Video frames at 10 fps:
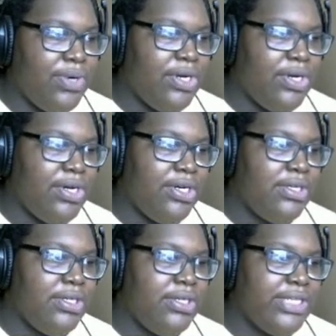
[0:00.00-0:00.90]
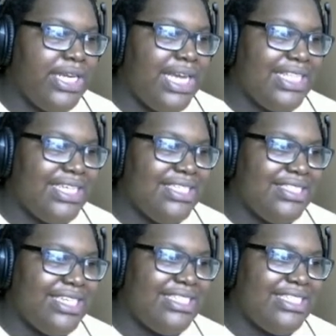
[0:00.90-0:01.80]
I think
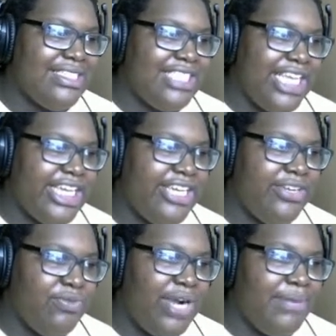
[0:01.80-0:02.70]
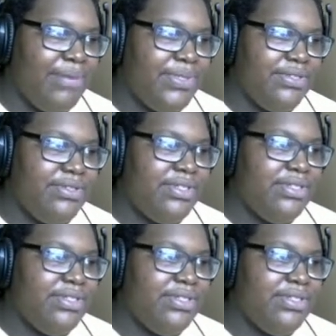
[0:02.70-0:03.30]
he's like the second Robin.